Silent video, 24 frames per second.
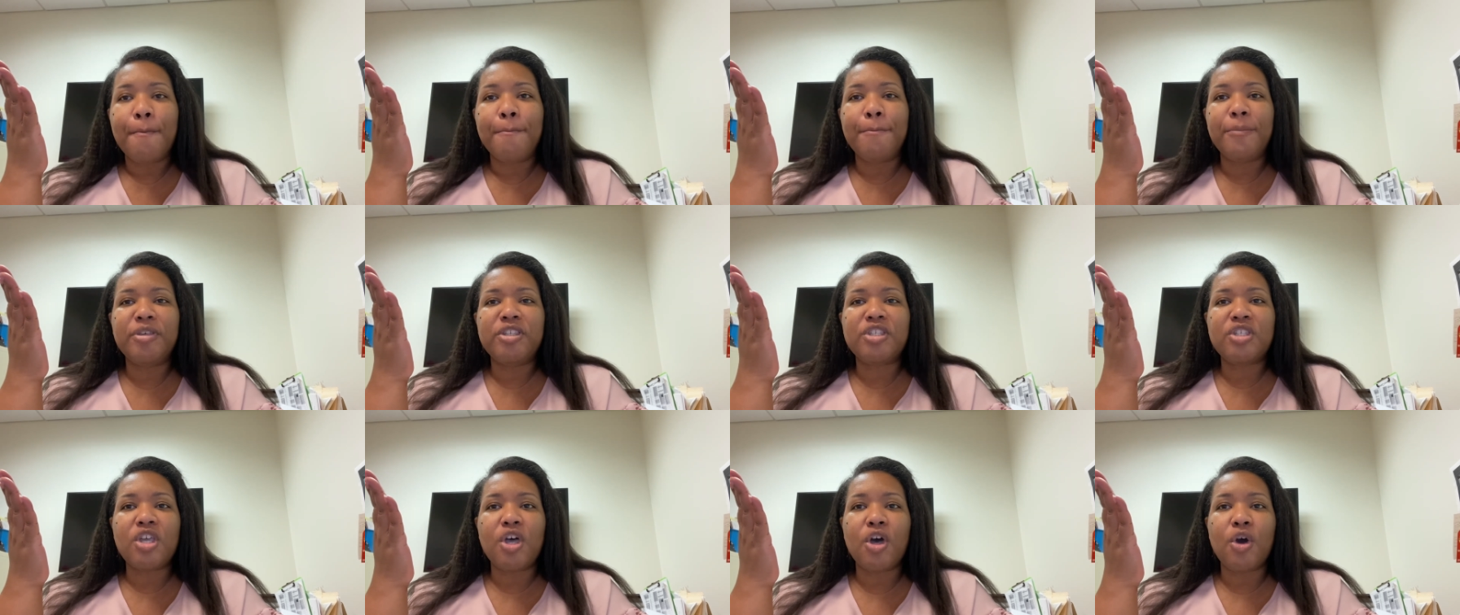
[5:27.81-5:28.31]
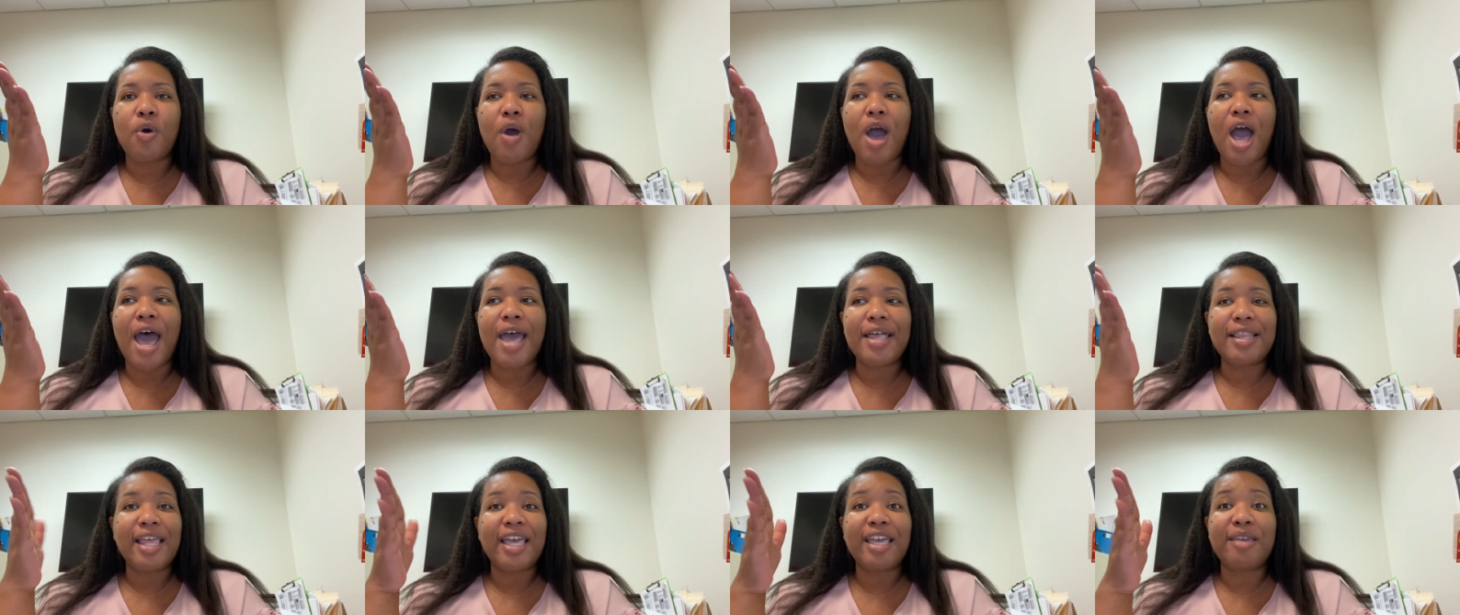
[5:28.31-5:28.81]
So
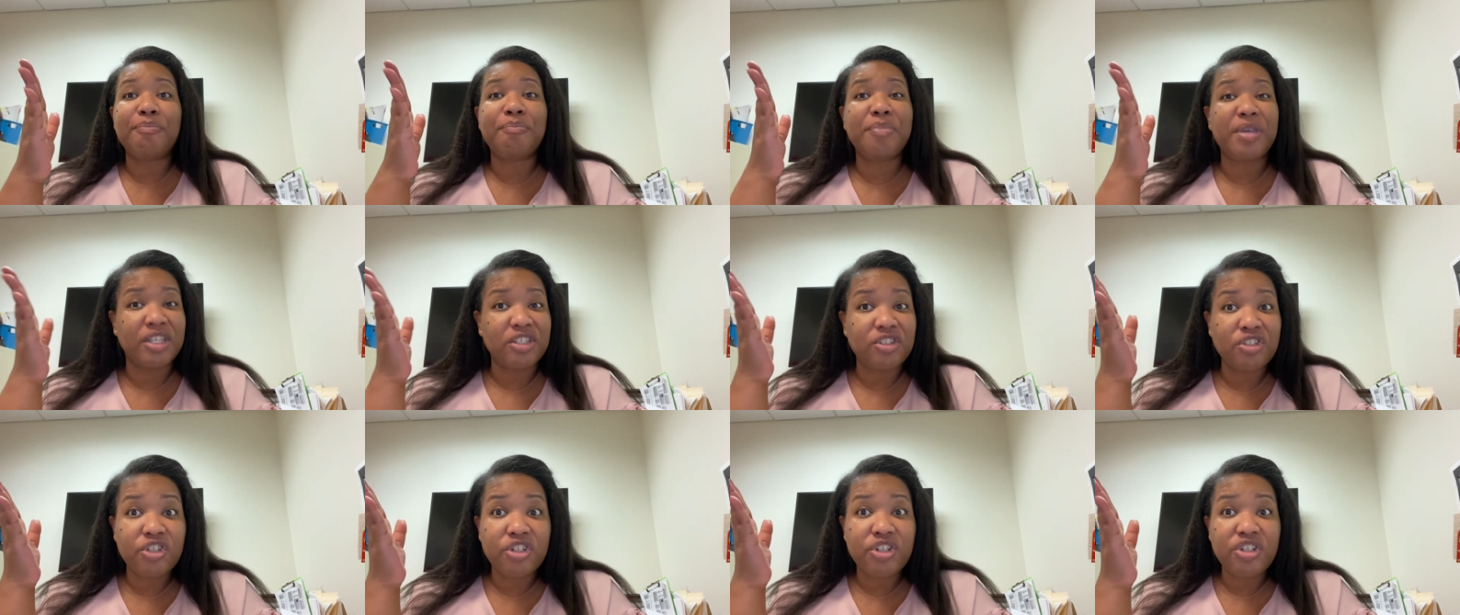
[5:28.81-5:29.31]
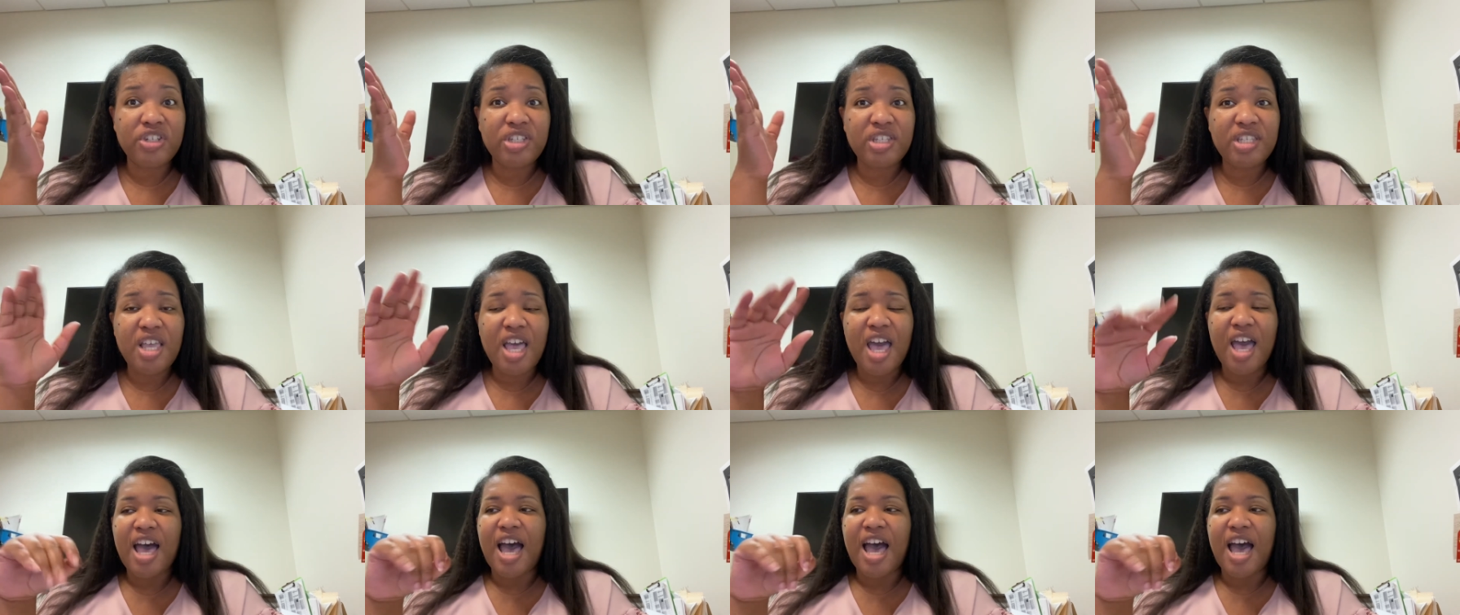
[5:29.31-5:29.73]
I like pictures.